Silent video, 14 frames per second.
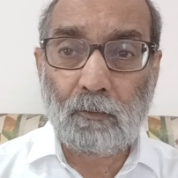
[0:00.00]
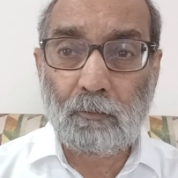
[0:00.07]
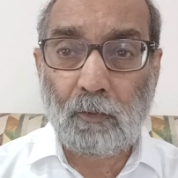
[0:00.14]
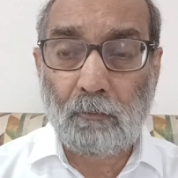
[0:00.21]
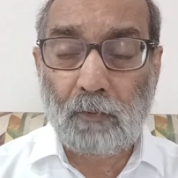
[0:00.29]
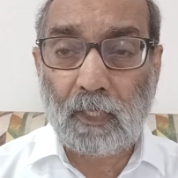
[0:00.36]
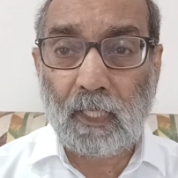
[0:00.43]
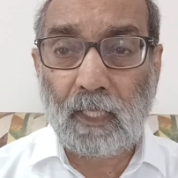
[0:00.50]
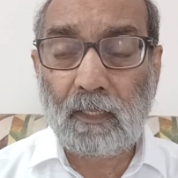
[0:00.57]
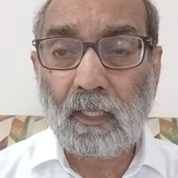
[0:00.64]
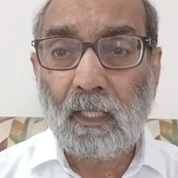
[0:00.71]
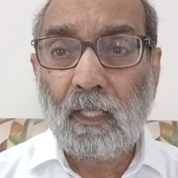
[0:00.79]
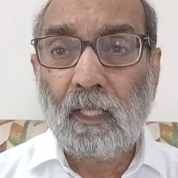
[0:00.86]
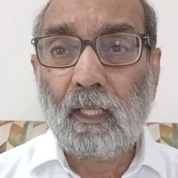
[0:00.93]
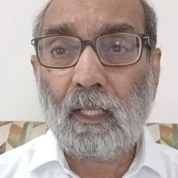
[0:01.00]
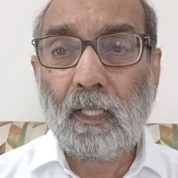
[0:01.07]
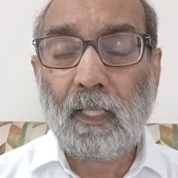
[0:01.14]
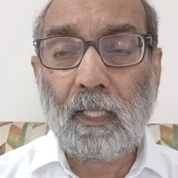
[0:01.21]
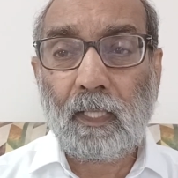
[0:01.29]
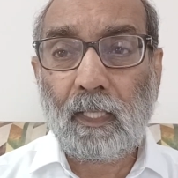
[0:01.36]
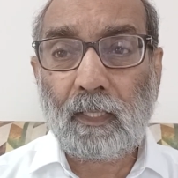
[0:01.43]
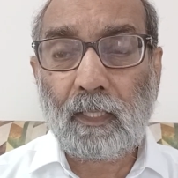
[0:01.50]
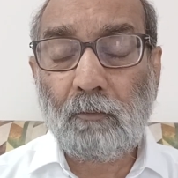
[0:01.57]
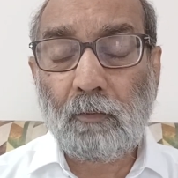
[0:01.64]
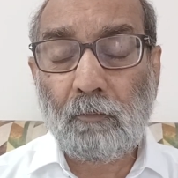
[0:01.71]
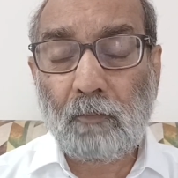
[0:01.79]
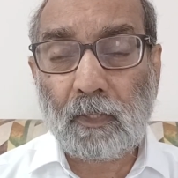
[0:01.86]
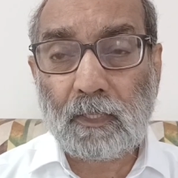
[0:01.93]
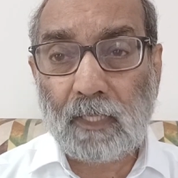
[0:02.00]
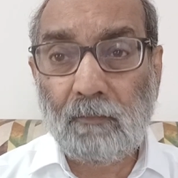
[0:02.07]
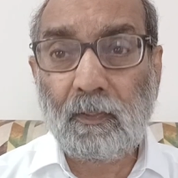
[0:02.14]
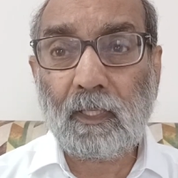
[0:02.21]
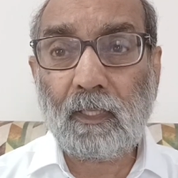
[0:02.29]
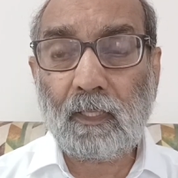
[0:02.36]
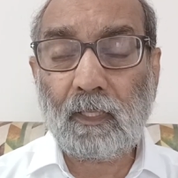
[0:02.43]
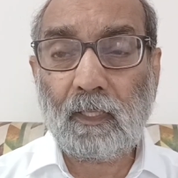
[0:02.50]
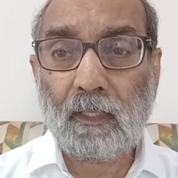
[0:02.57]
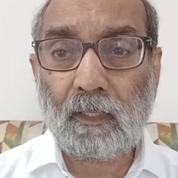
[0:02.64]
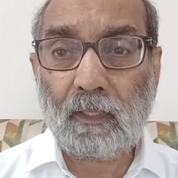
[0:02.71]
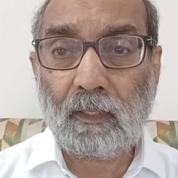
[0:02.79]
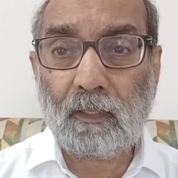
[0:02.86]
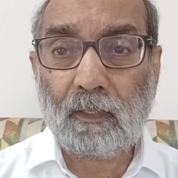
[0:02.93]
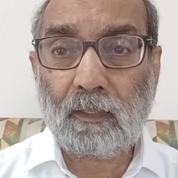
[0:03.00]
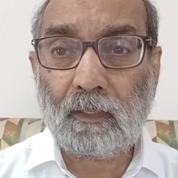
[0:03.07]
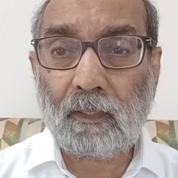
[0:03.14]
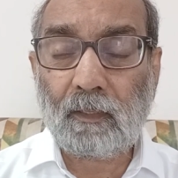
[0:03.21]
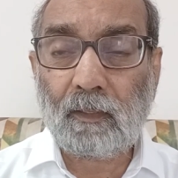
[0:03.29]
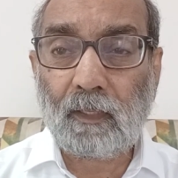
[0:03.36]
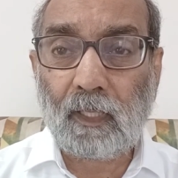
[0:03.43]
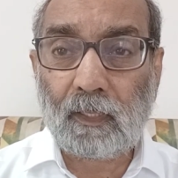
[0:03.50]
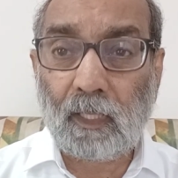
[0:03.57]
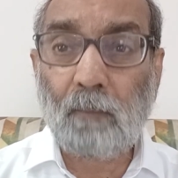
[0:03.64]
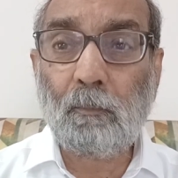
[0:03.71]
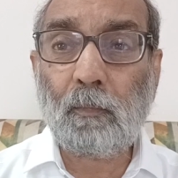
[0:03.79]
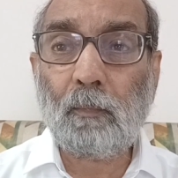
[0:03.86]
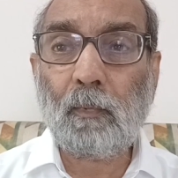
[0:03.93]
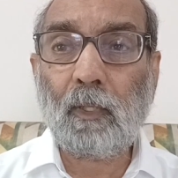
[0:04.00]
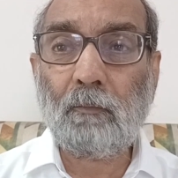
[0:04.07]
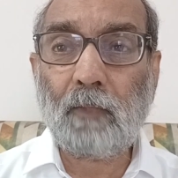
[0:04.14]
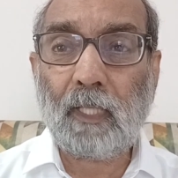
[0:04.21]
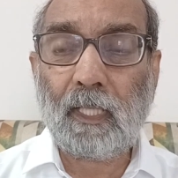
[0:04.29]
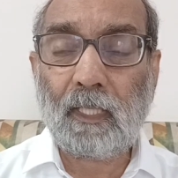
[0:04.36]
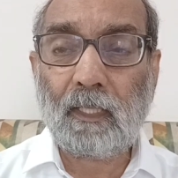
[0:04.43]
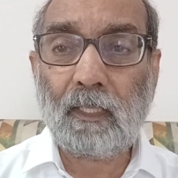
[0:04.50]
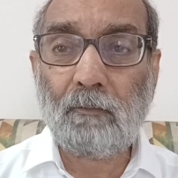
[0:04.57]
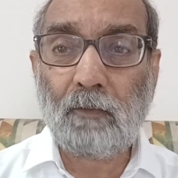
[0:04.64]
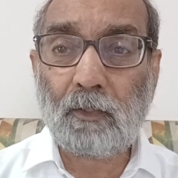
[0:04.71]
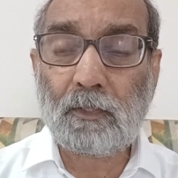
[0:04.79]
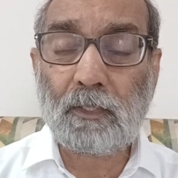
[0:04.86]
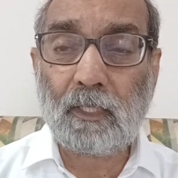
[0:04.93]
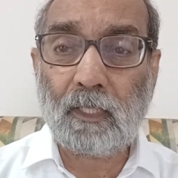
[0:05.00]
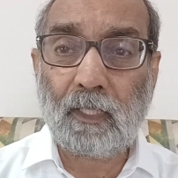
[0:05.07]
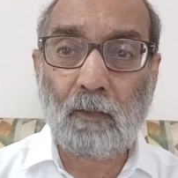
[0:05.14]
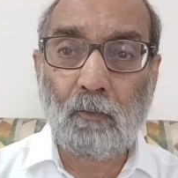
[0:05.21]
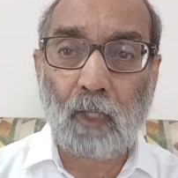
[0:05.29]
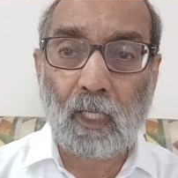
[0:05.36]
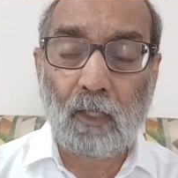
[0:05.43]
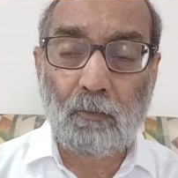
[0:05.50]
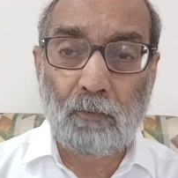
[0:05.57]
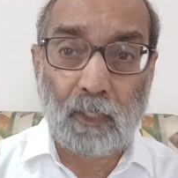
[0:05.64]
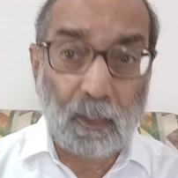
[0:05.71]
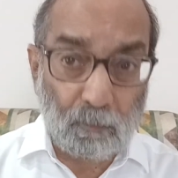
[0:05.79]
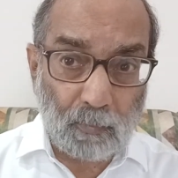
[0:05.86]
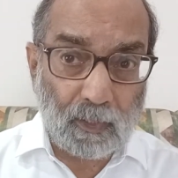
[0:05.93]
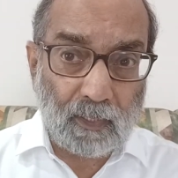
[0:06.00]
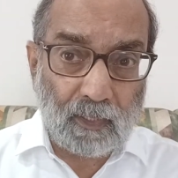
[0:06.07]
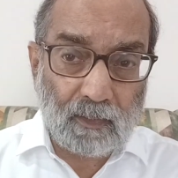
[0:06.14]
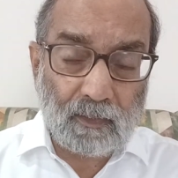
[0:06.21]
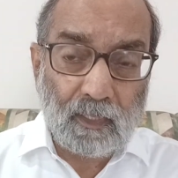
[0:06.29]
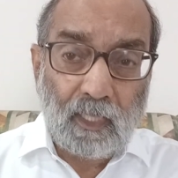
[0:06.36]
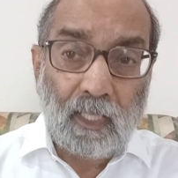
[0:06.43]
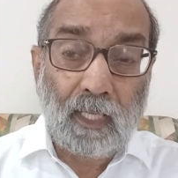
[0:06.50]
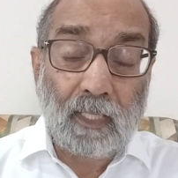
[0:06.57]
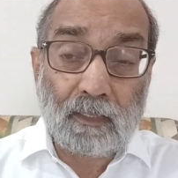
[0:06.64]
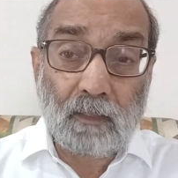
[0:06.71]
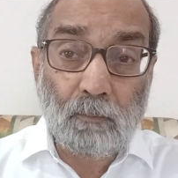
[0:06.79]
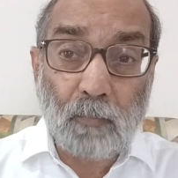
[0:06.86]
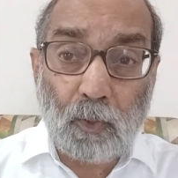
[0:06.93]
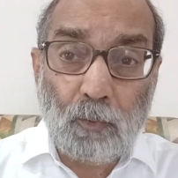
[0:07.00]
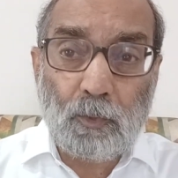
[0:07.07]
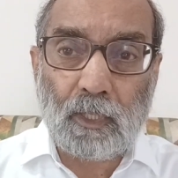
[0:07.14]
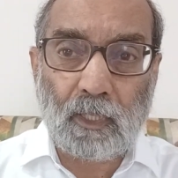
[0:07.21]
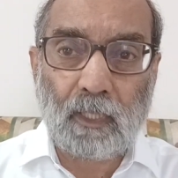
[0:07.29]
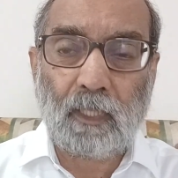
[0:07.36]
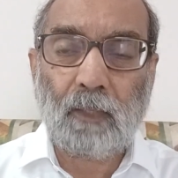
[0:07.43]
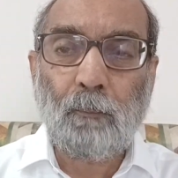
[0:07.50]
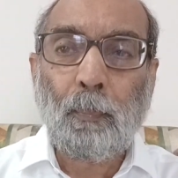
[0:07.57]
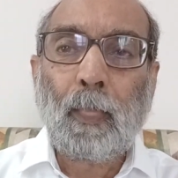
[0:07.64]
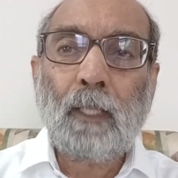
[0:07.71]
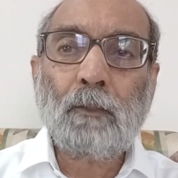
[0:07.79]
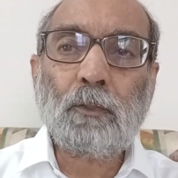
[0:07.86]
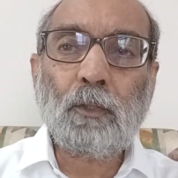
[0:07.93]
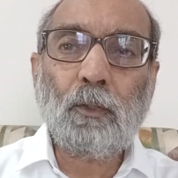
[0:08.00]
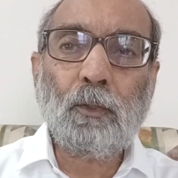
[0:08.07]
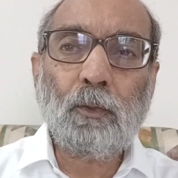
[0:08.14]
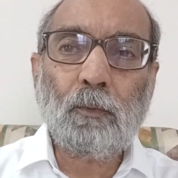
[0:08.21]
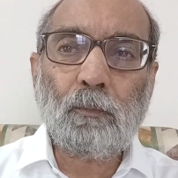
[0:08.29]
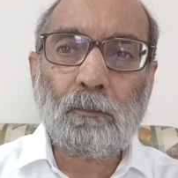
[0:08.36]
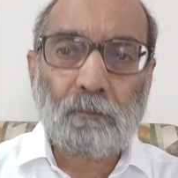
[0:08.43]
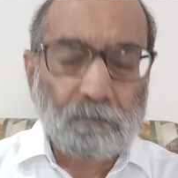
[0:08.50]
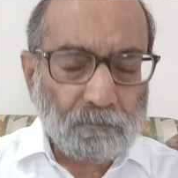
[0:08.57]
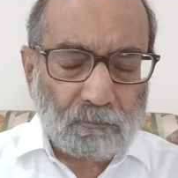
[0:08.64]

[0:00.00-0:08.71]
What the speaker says: 58 1857 attempt at the first Indian War of Independence as a mutiny. So